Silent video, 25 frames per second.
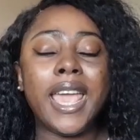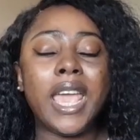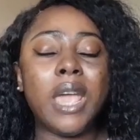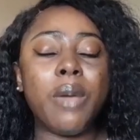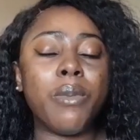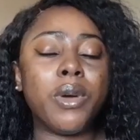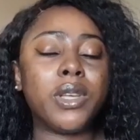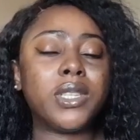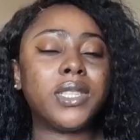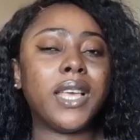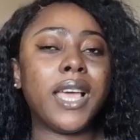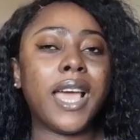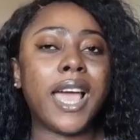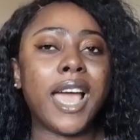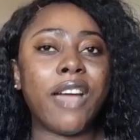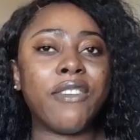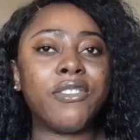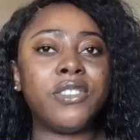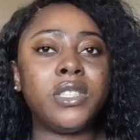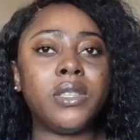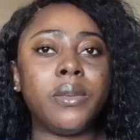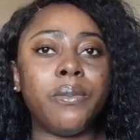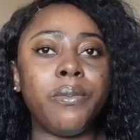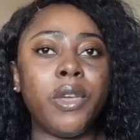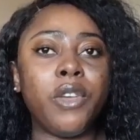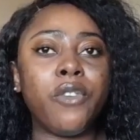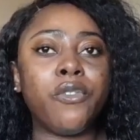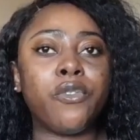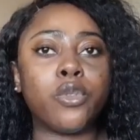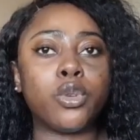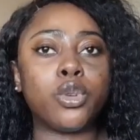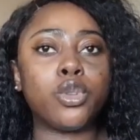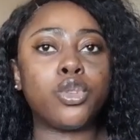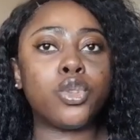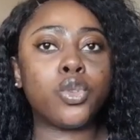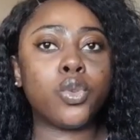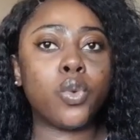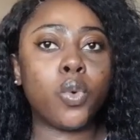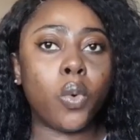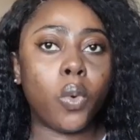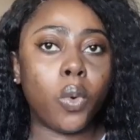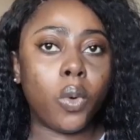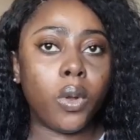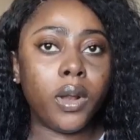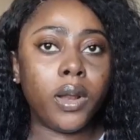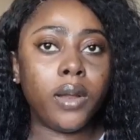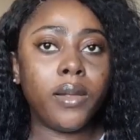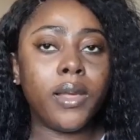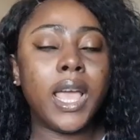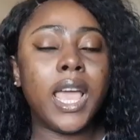It mustn't have to be for
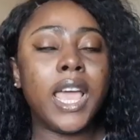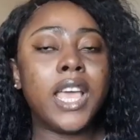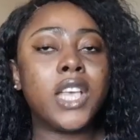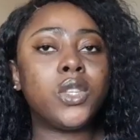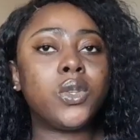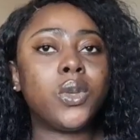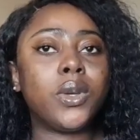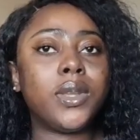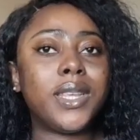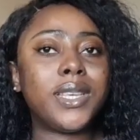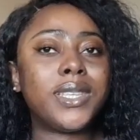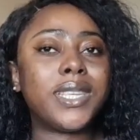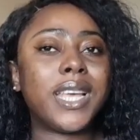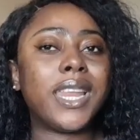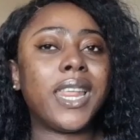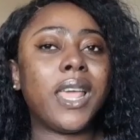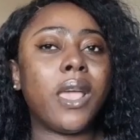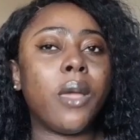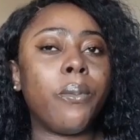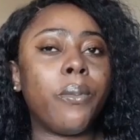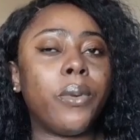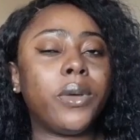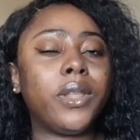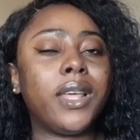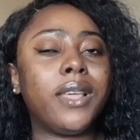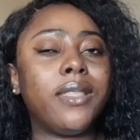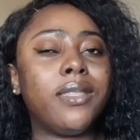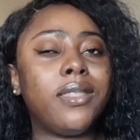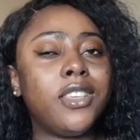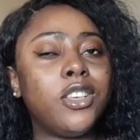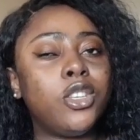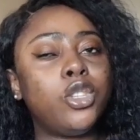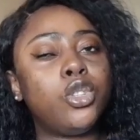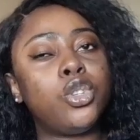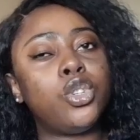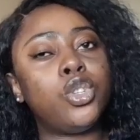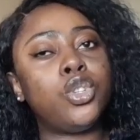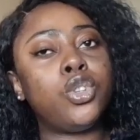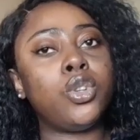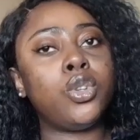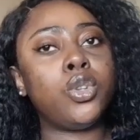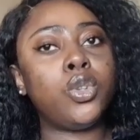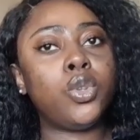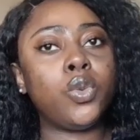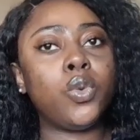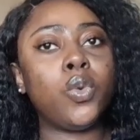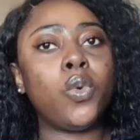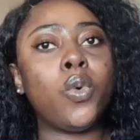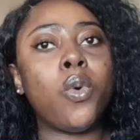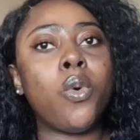school. So these are the important things you
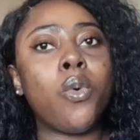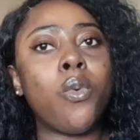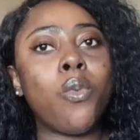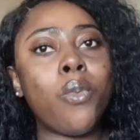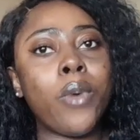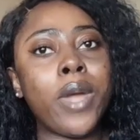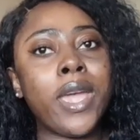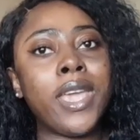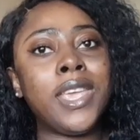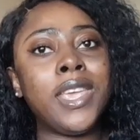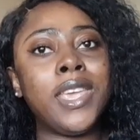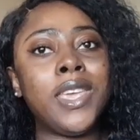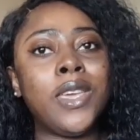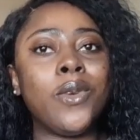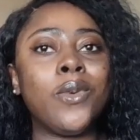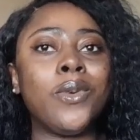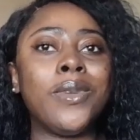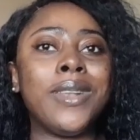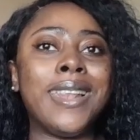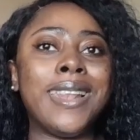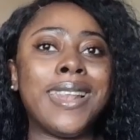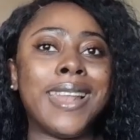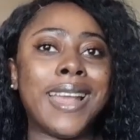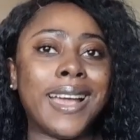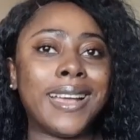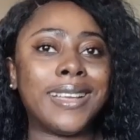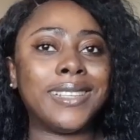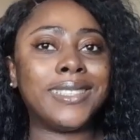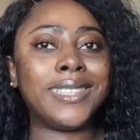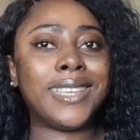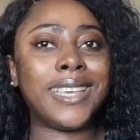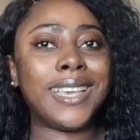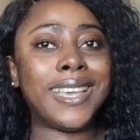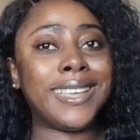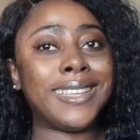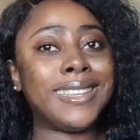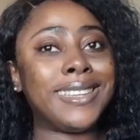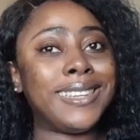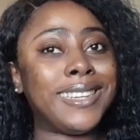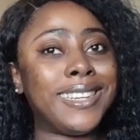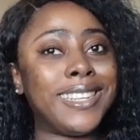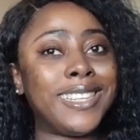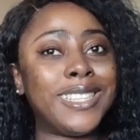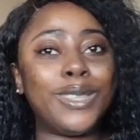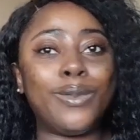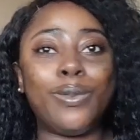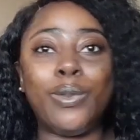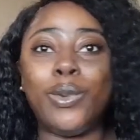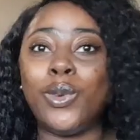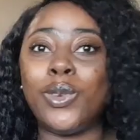should do when you land in
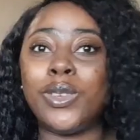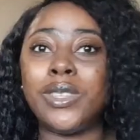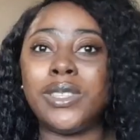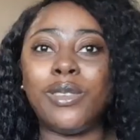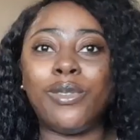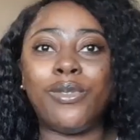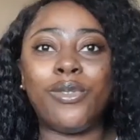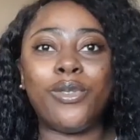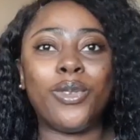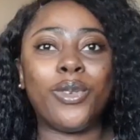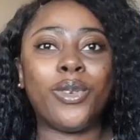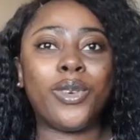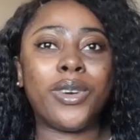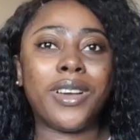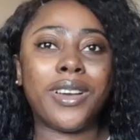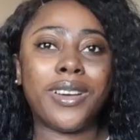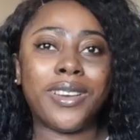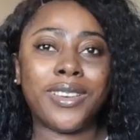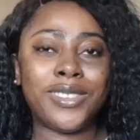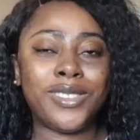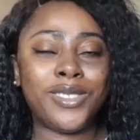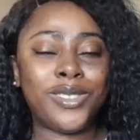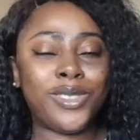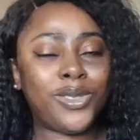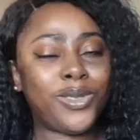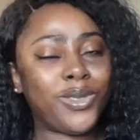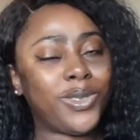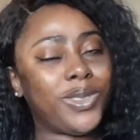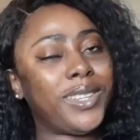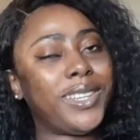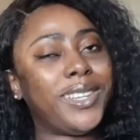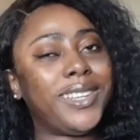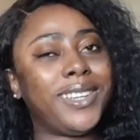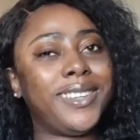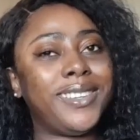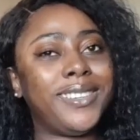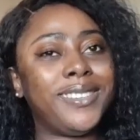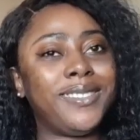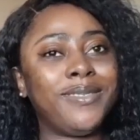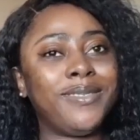this beautiful country.